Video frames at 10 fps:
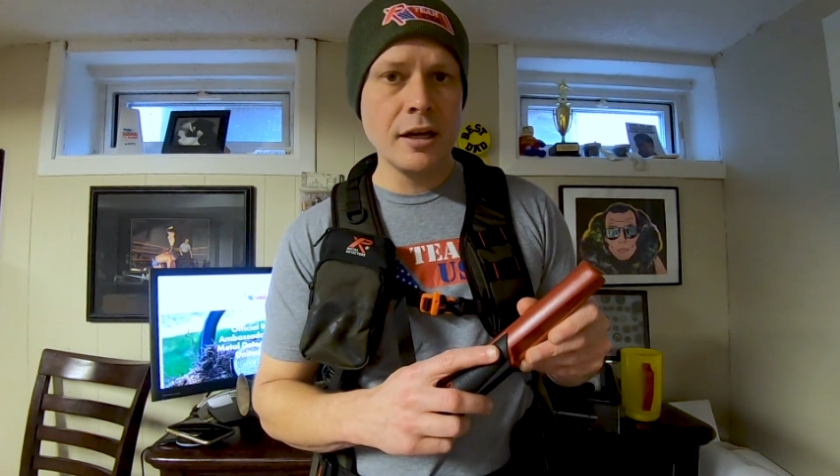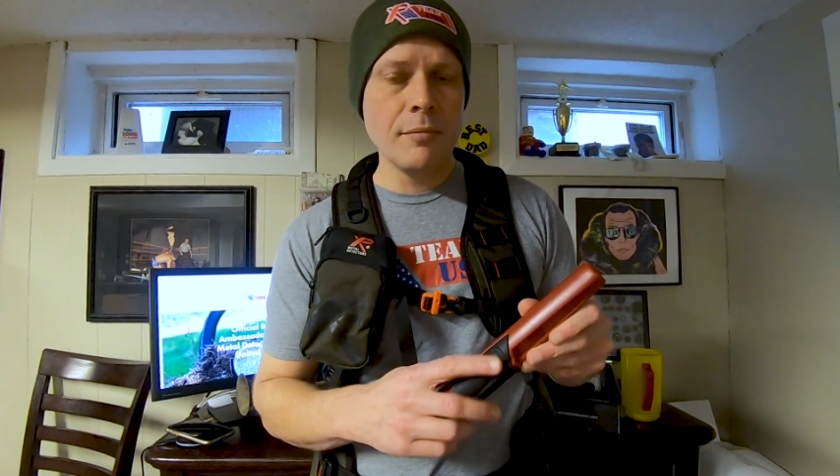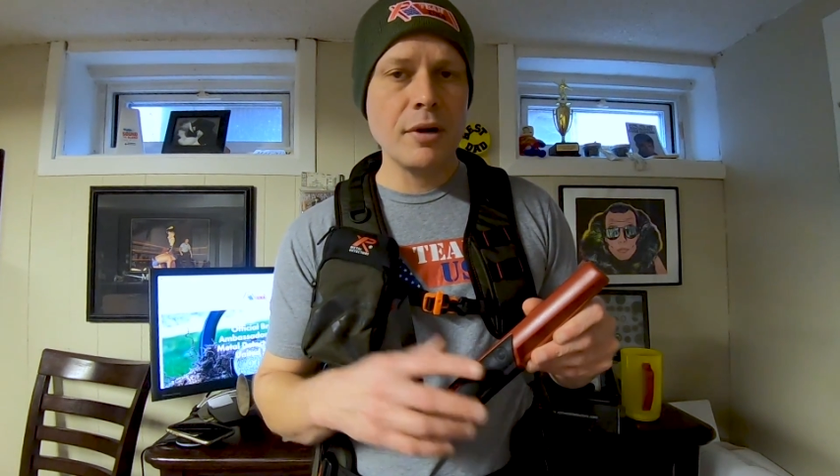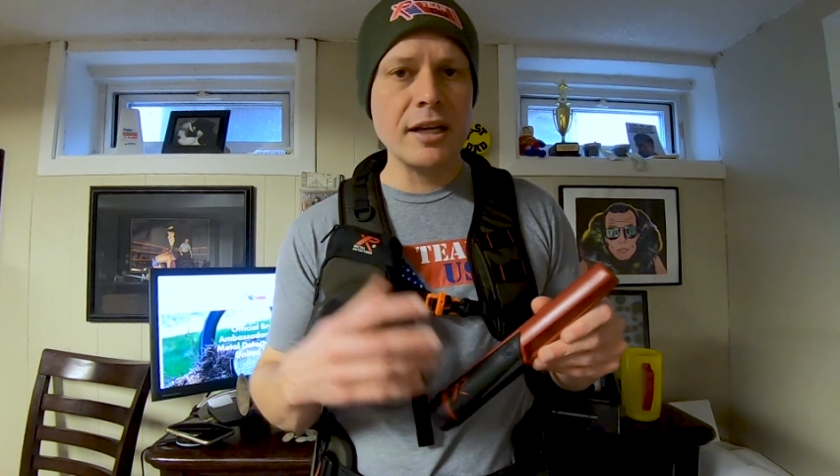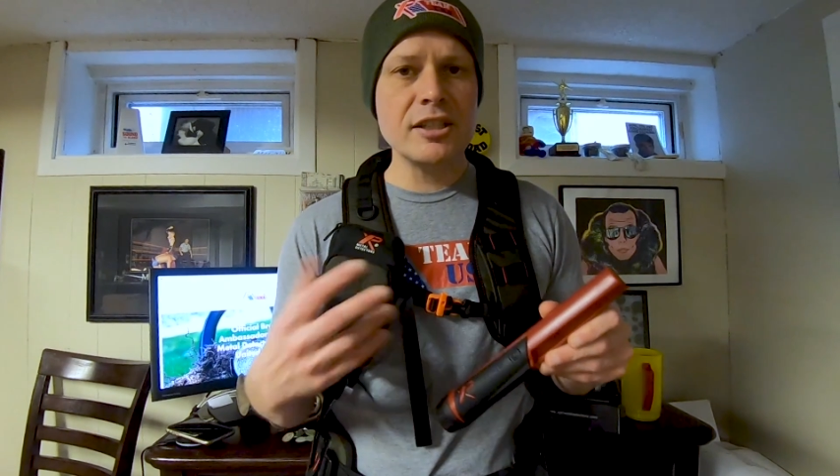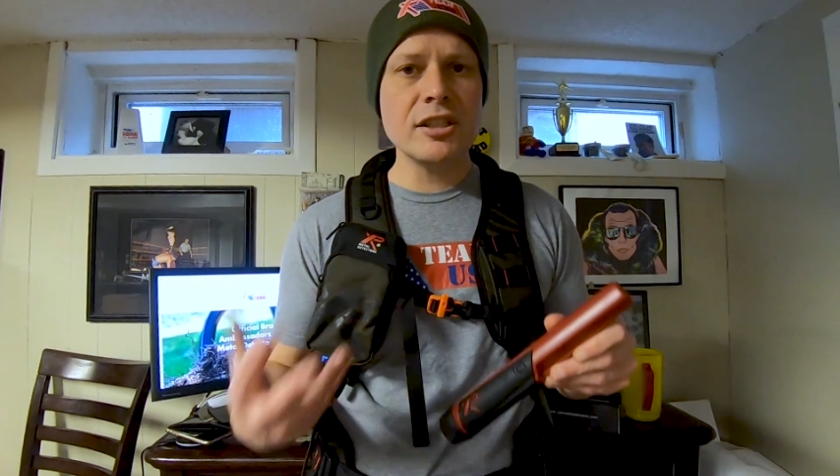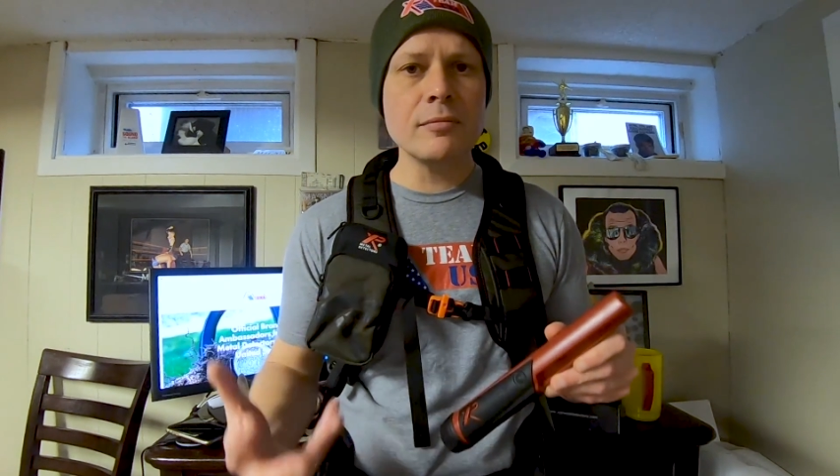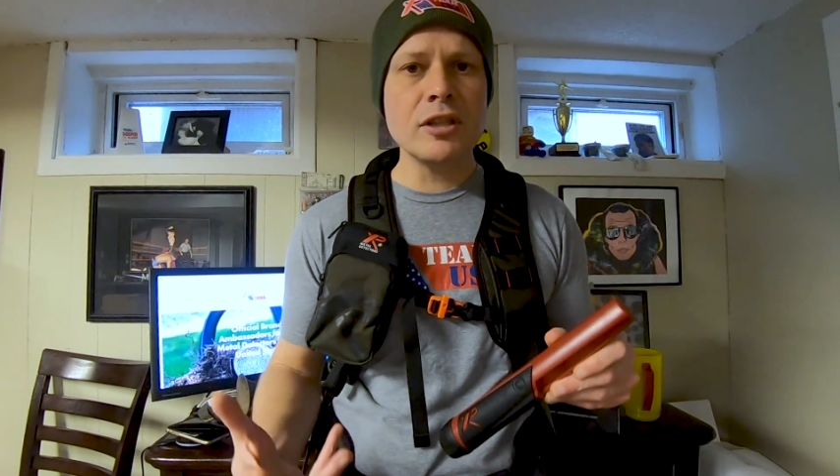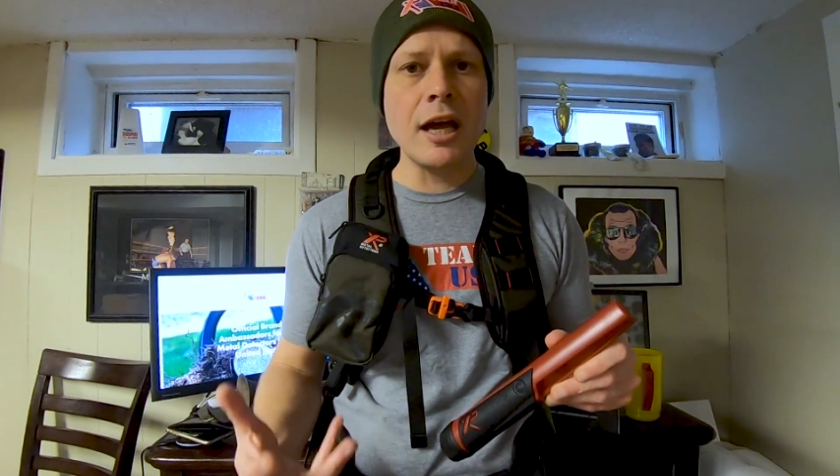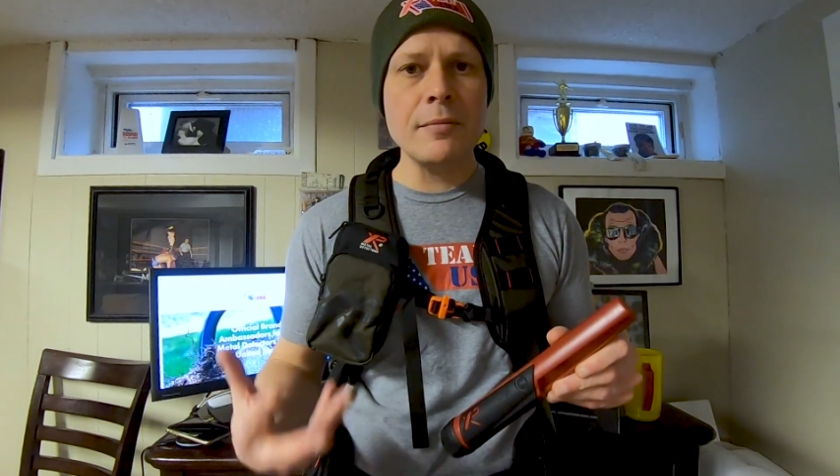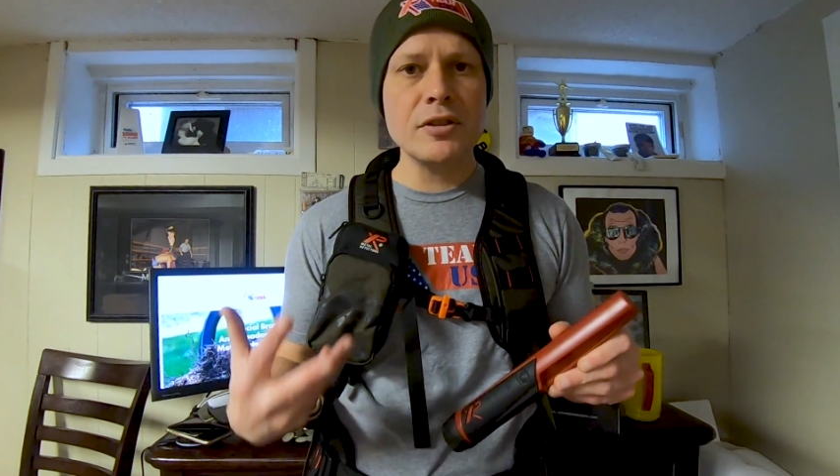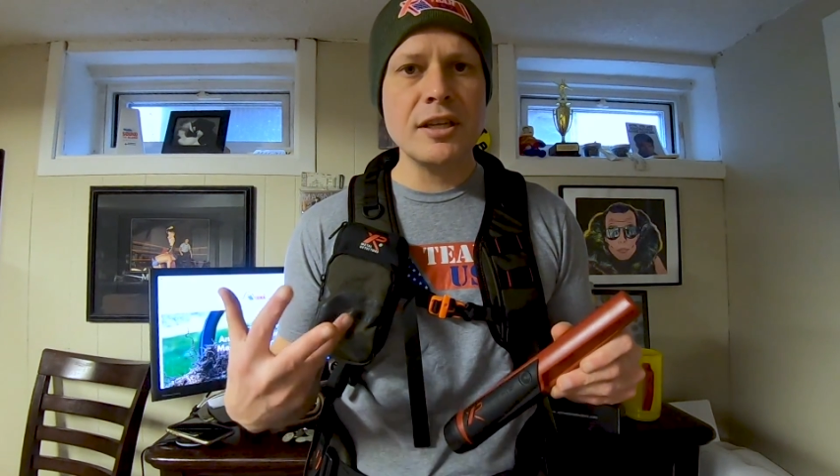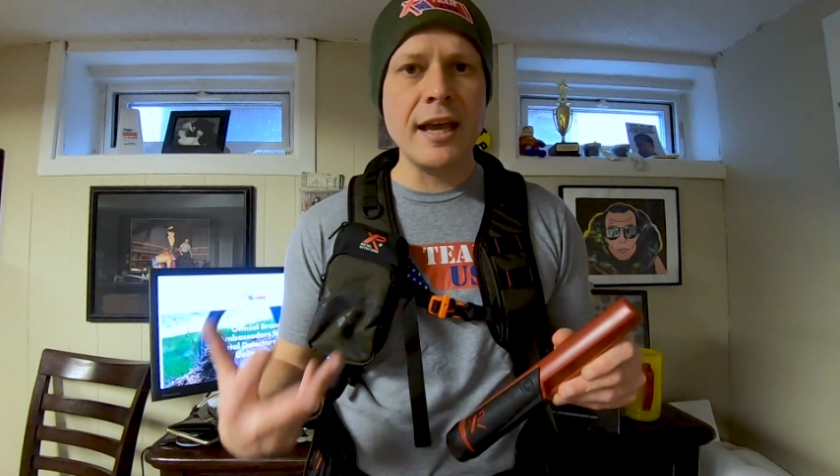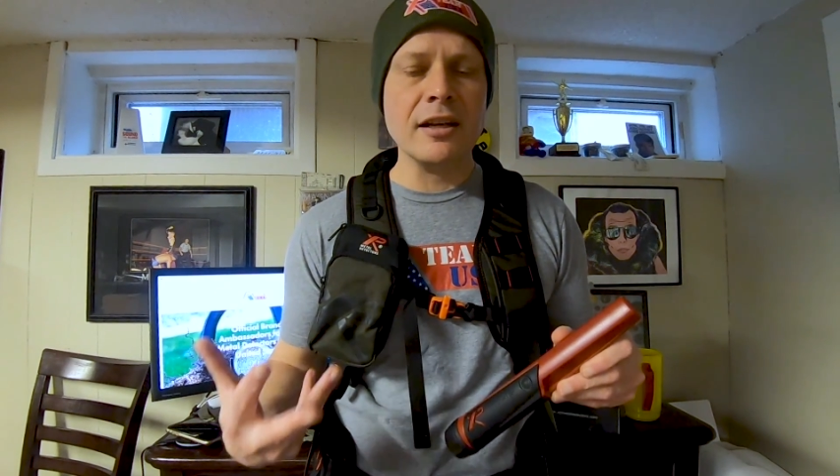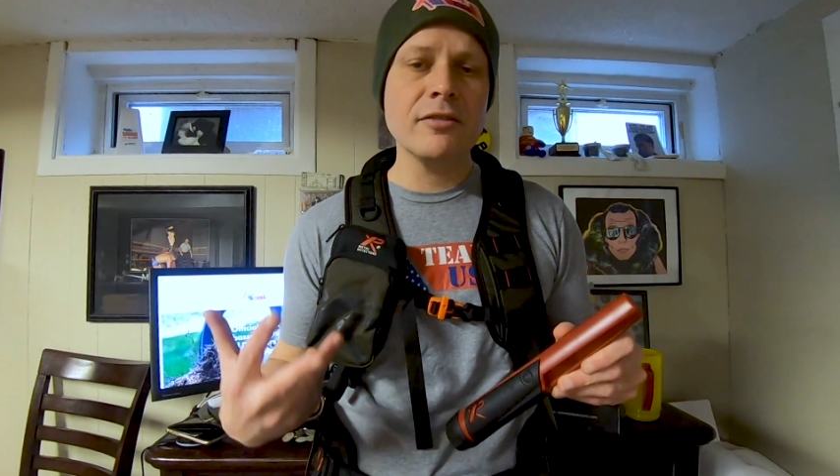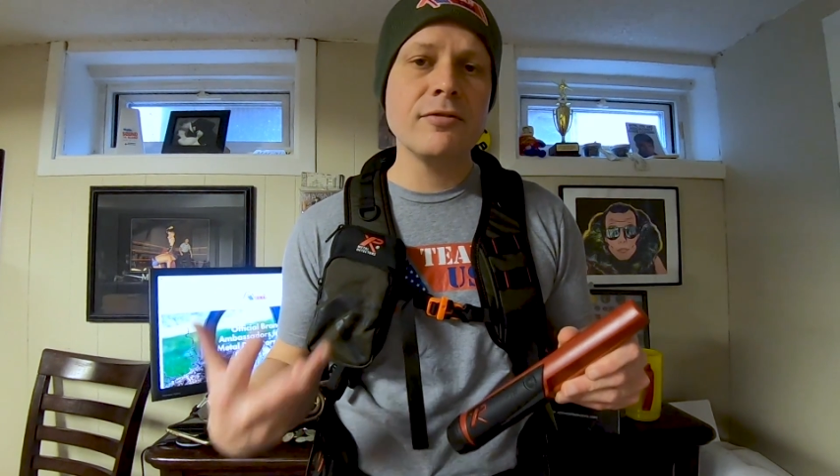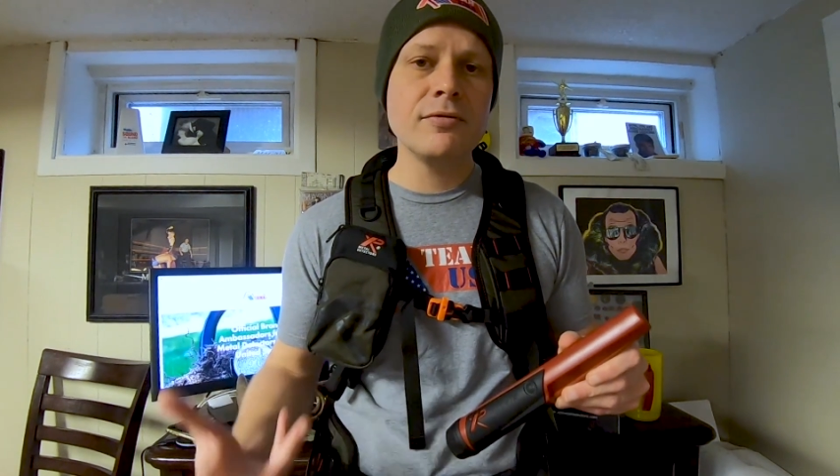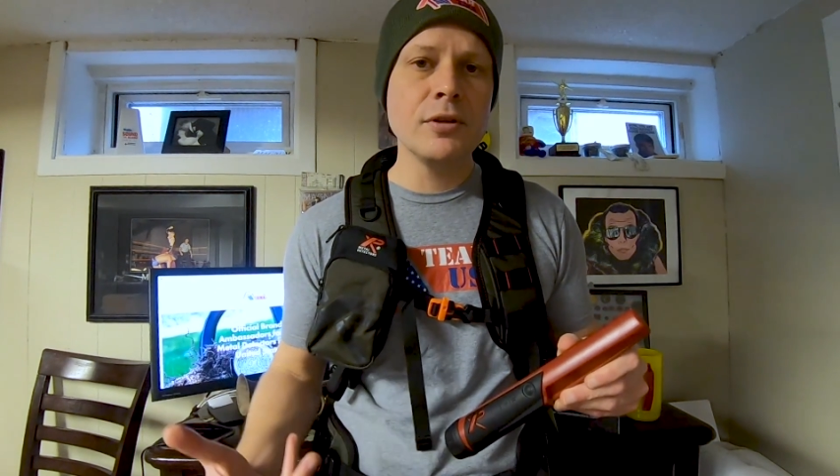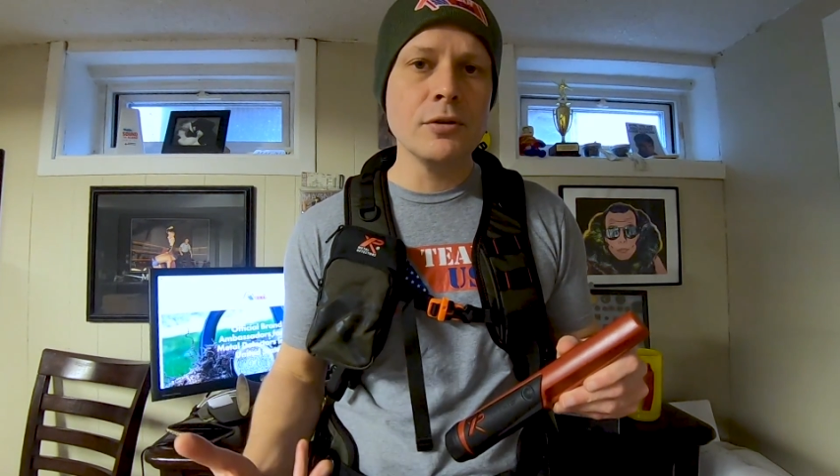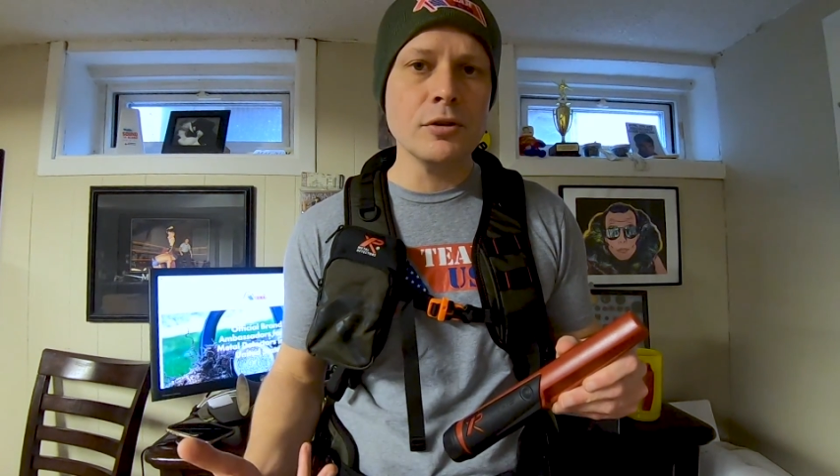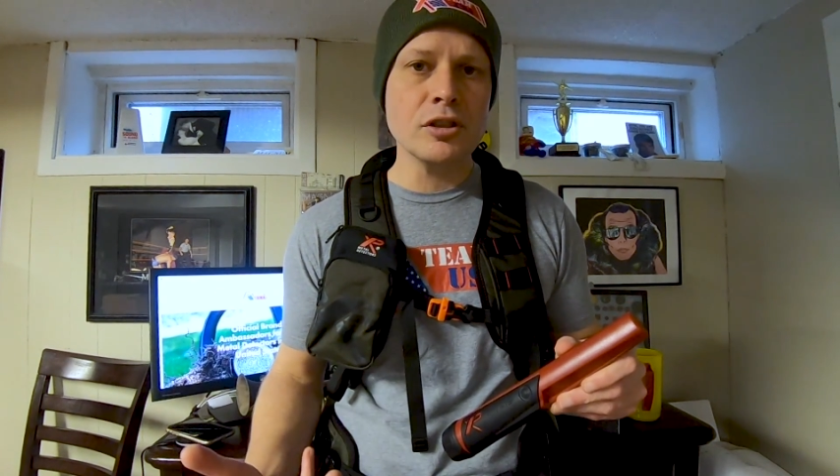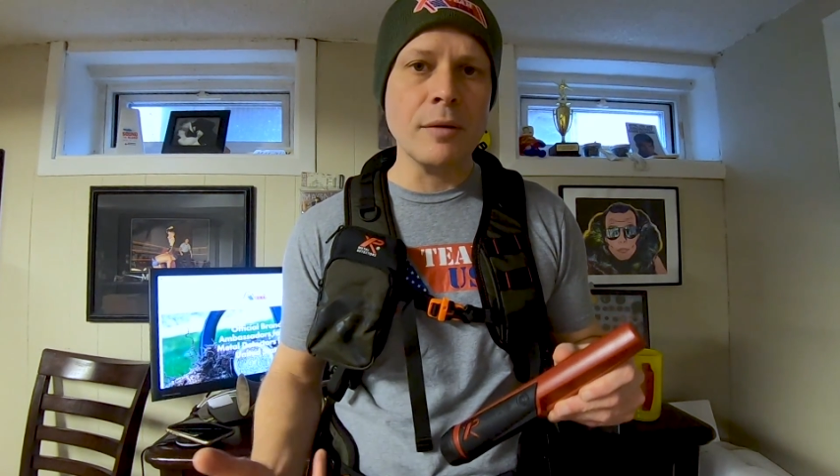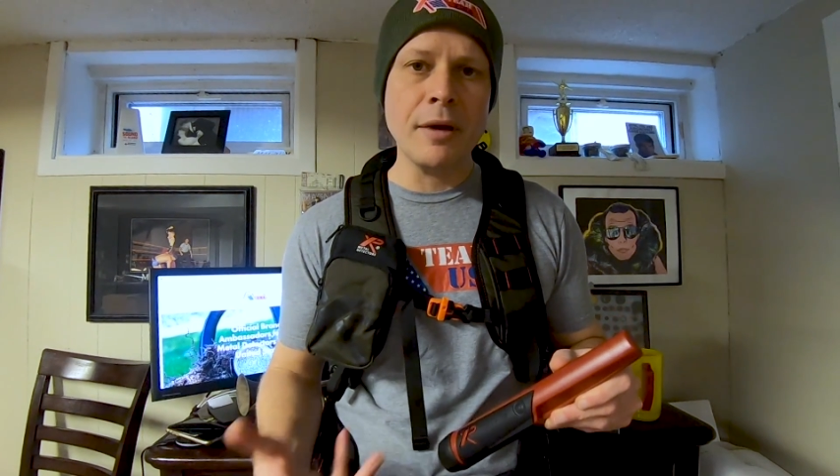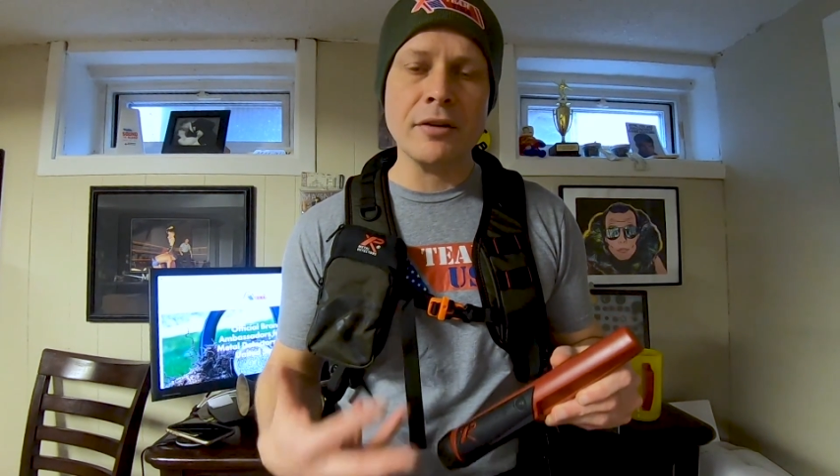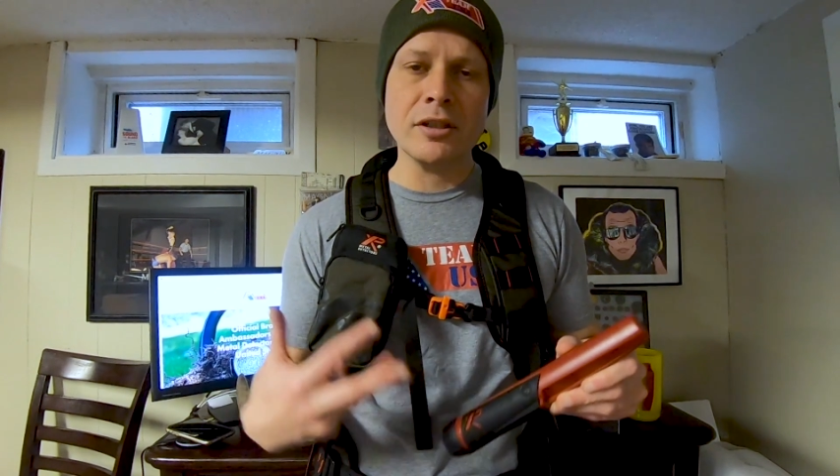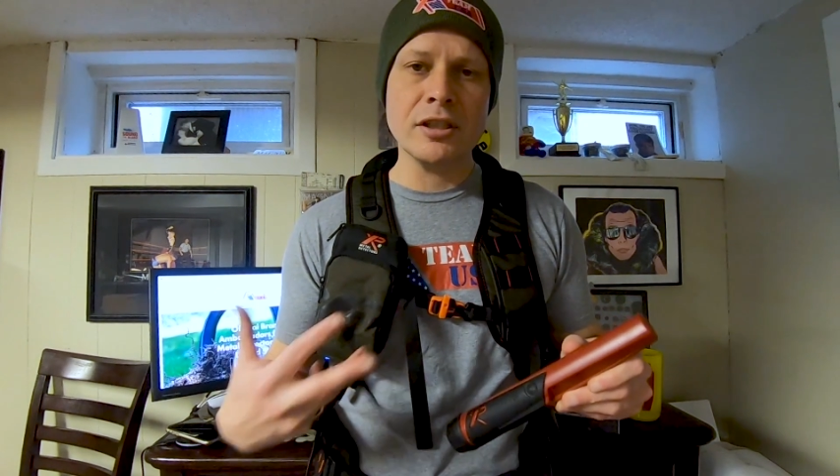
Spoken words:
but I sometimes get confused about the